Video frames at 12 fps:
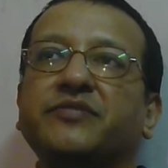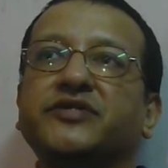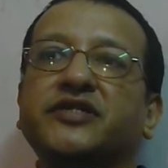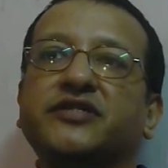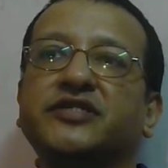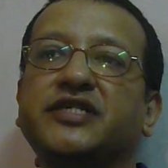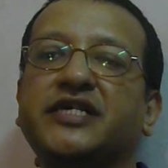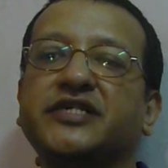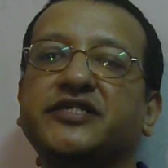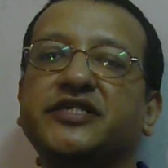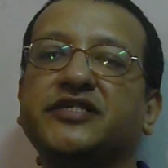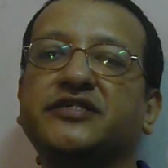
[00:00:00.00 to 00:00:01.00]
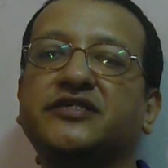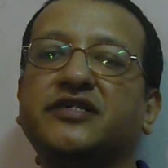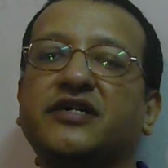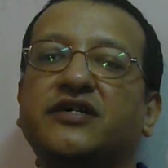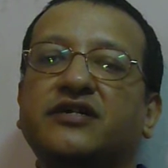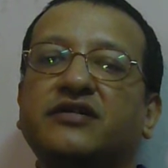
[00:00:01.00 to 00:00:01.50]
Chandra Chatterjee's
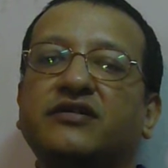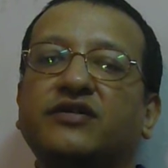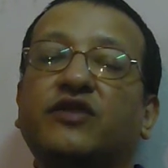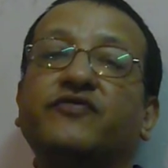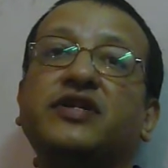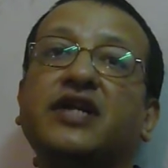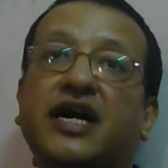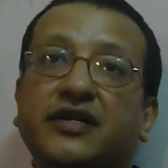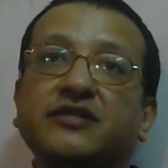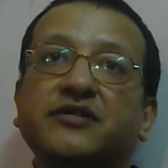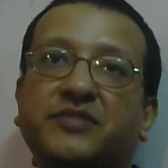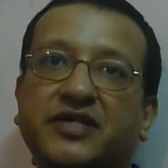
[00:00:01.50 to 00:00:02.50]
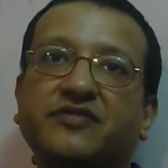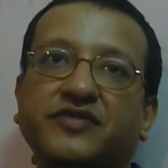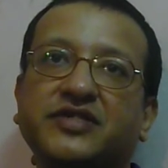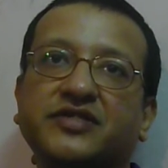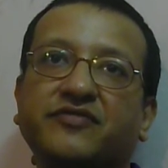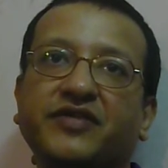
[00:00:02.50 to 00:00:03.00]
novel Anandamath,
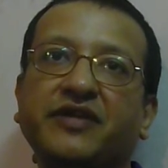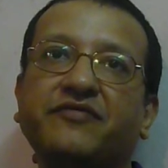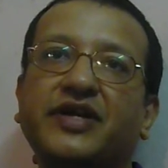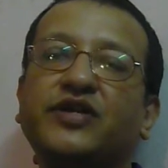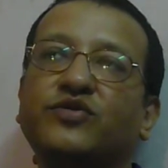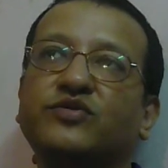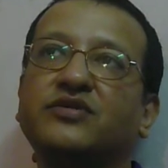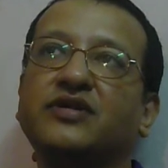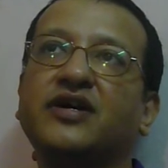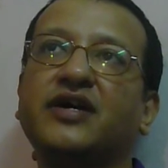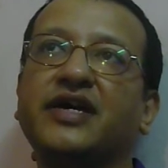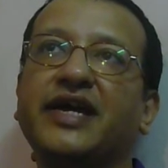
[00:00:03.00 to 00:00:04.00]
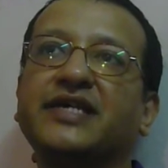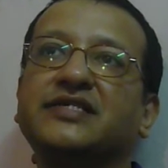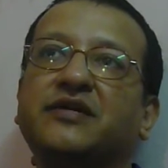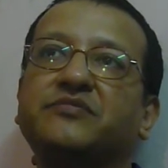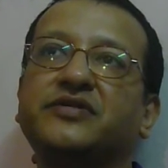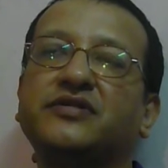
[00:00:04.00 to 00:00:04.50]
which is a very well-known
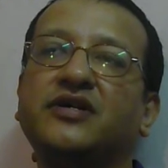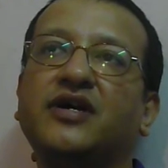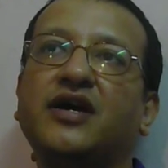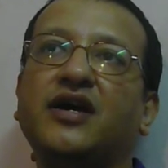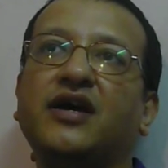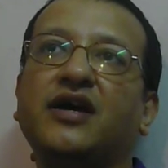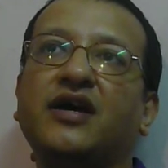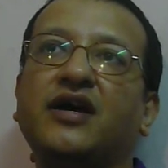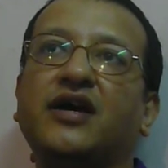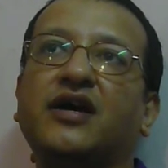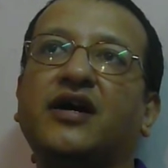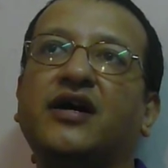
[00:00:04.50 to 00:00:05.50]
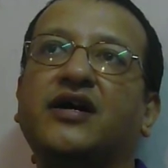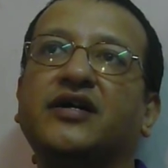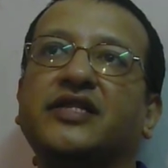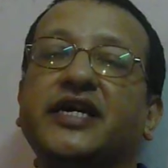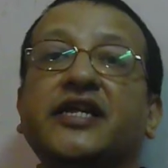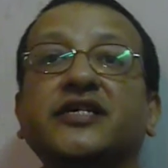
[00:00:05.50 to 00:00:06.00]
example,
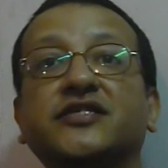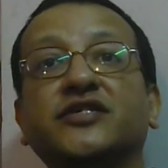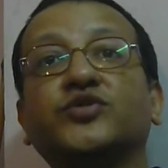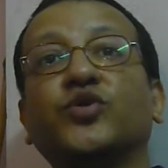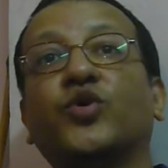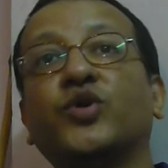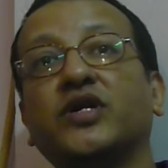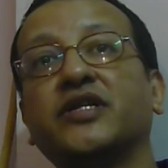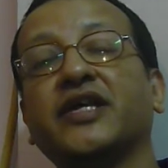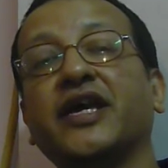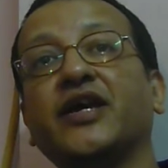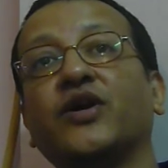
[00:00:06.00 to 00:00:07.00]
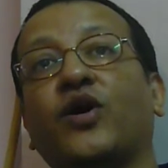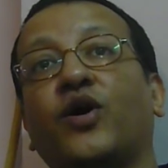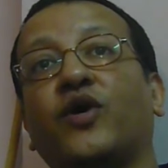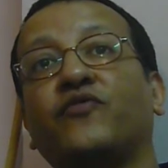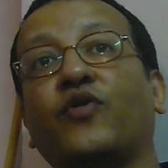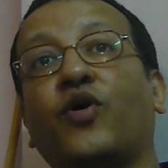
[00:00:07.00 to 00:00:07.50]
there is this whole thing
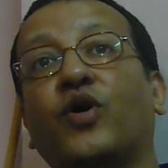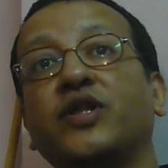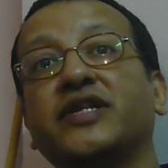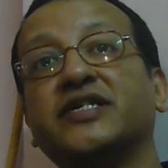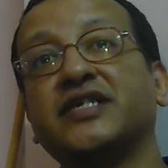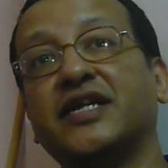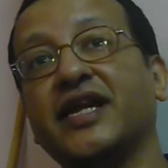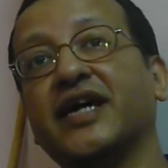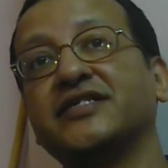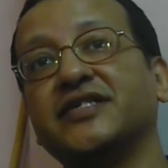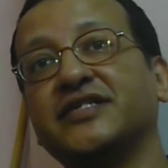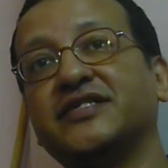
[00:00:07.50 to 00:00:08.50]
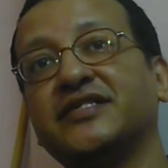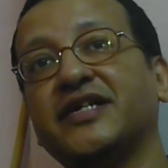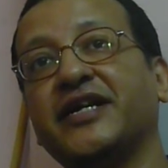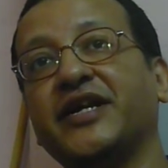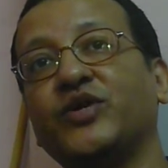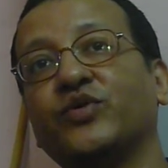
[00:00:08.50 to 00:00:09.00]
of all the sannyasis
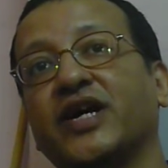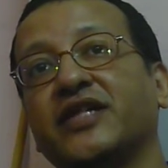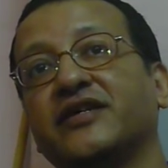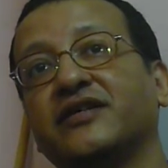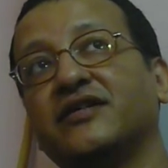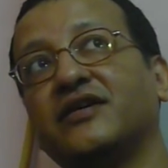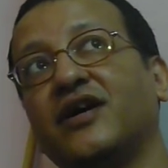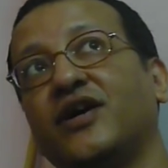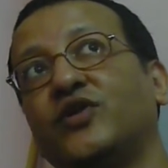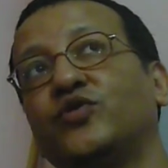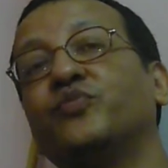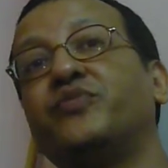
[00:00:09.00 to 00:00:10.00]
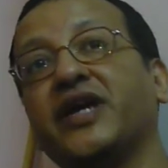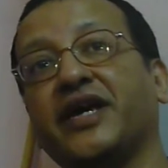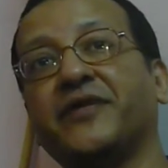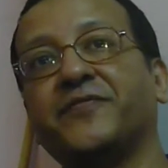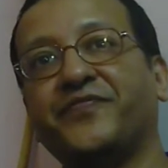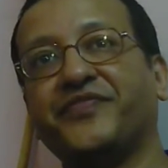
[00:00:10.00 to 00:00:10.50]
getting together to
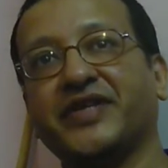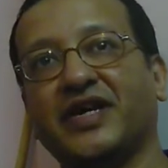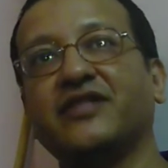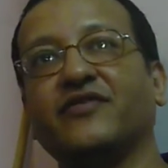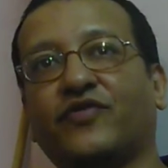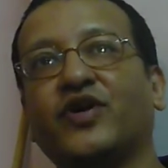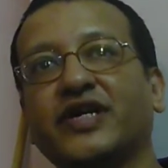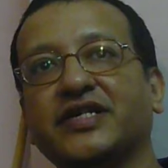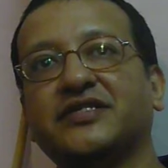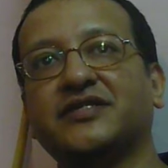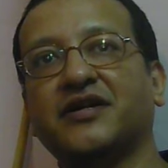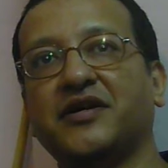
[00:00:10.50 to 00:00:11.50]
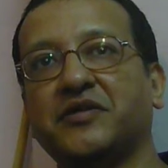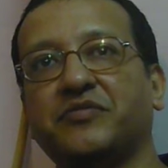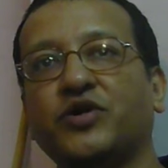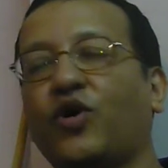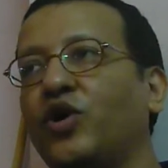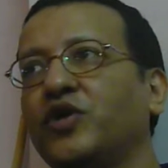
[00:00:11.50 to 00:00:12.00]
pray in the forest,
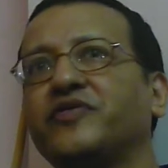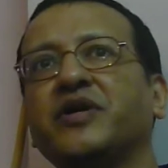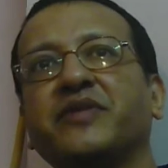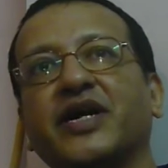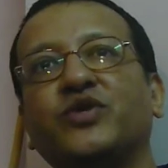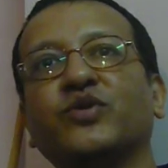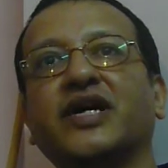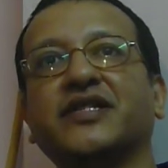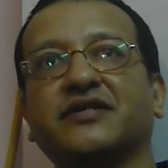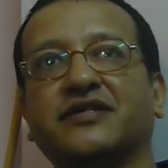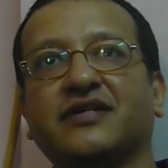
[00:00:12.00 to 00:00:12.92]
but all of them get together.